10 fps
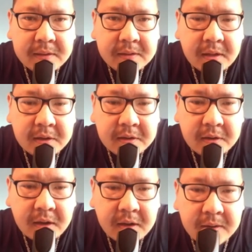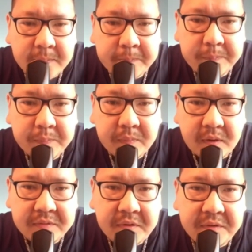that I
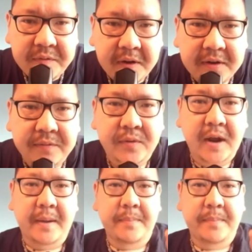was very fond of rap.